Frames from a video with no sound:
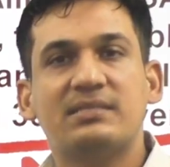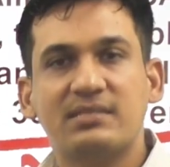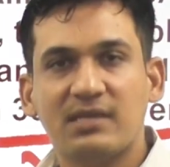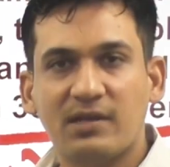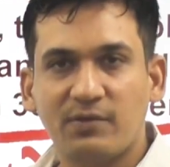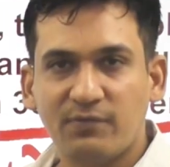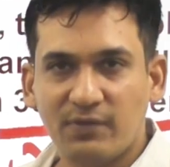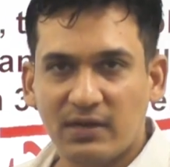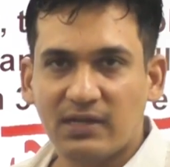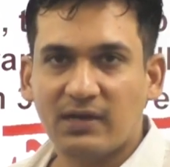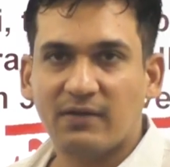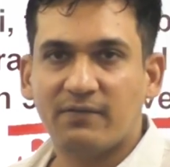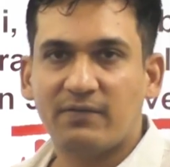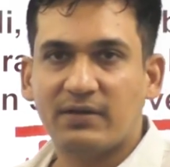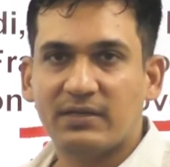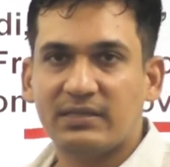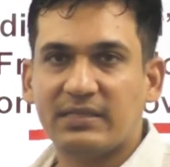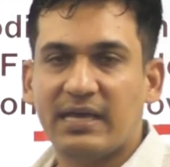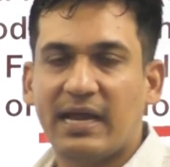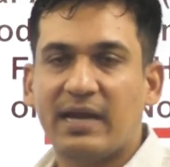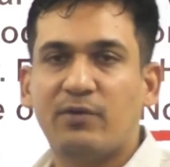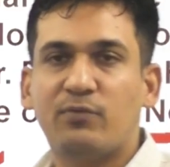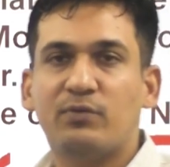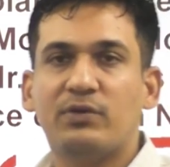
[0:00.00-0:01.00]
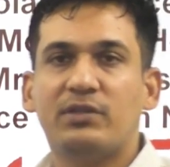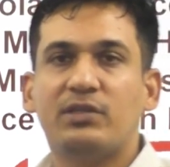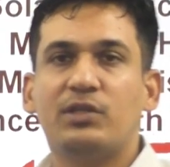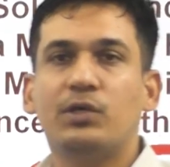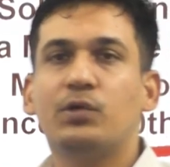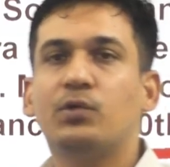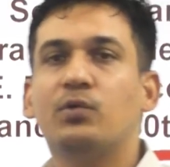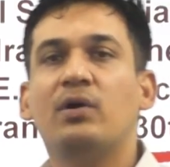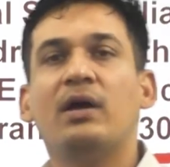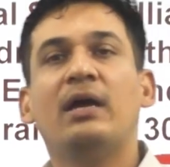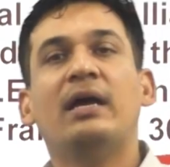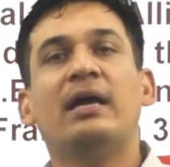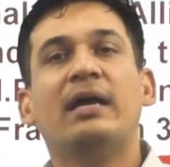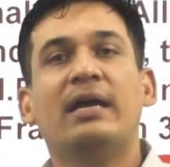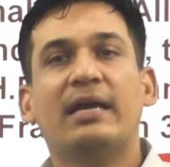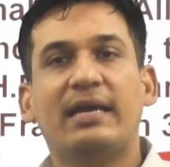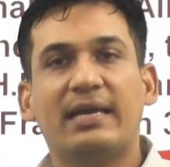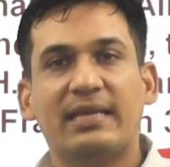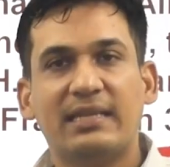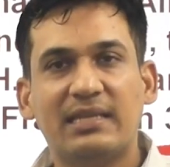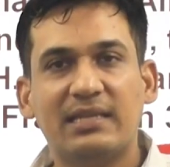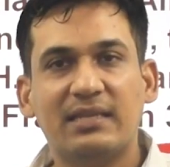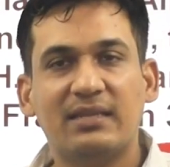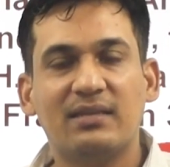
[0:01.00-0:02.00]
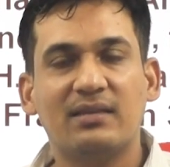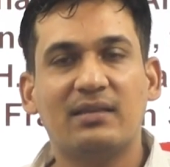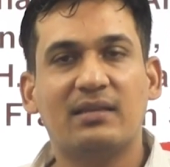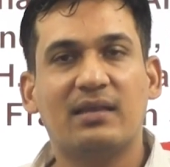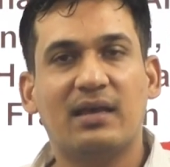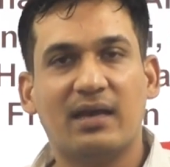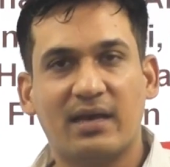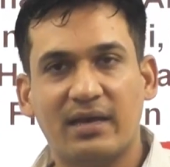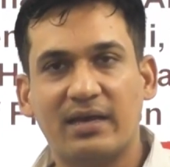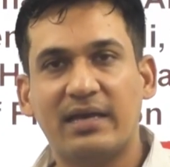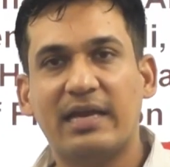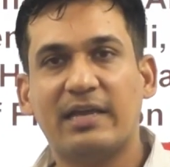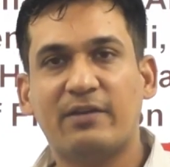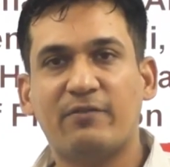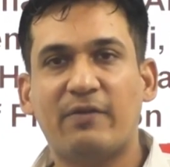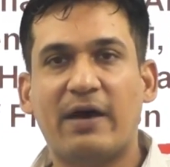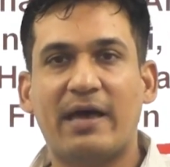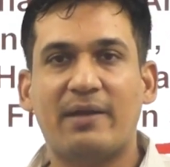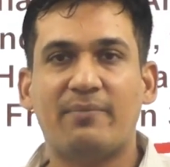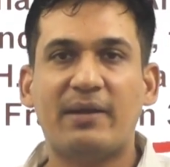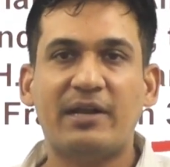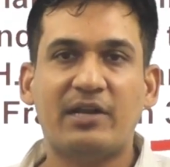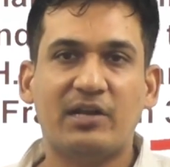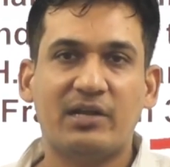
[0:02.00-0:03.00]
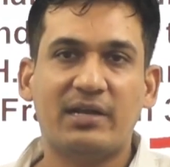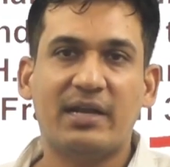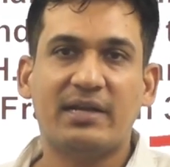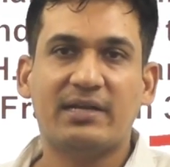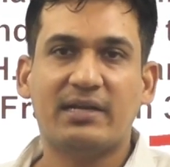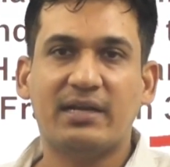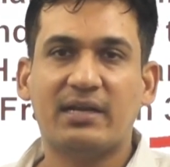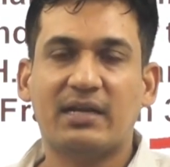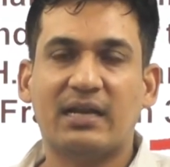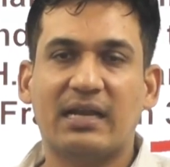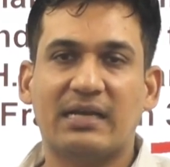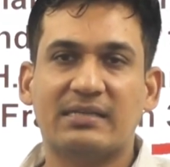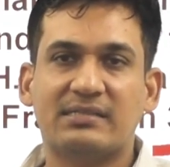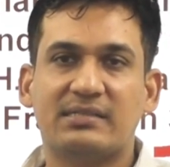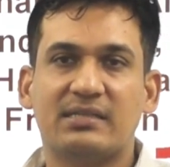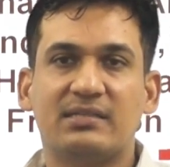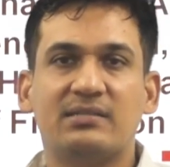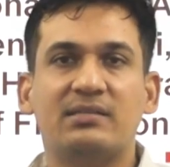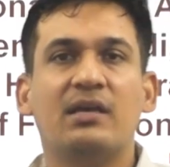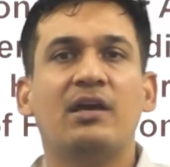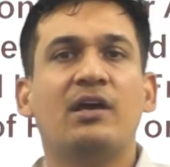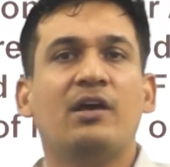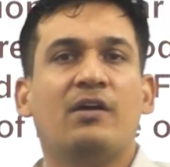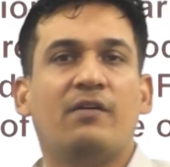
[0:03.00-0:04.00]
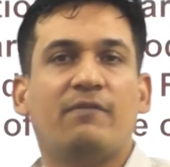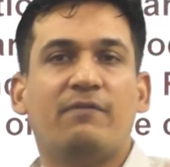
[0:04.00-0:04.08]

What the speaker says: sir will cover that with you in environment related classes,